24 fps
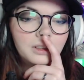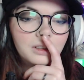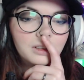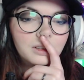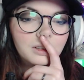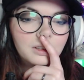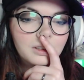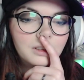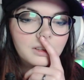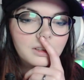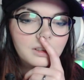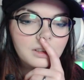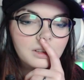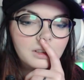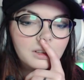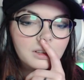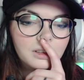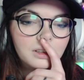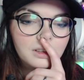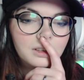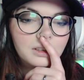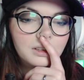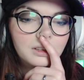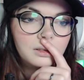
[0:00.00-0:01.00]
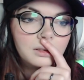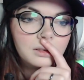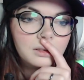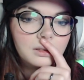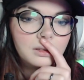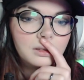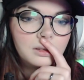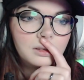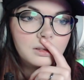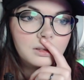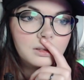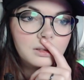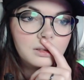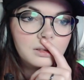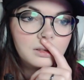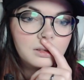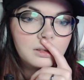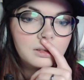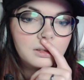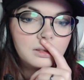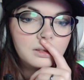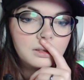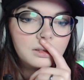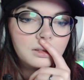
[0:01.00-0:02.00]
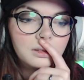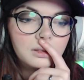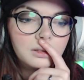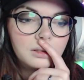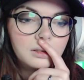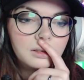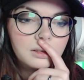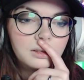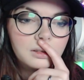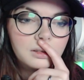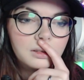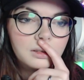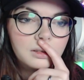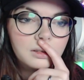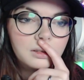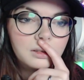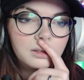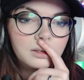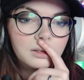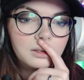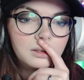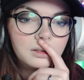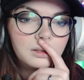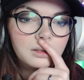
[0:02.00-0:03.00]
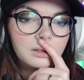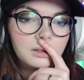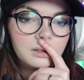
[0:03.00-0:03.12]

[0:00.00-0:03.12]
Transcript: Nothing is said.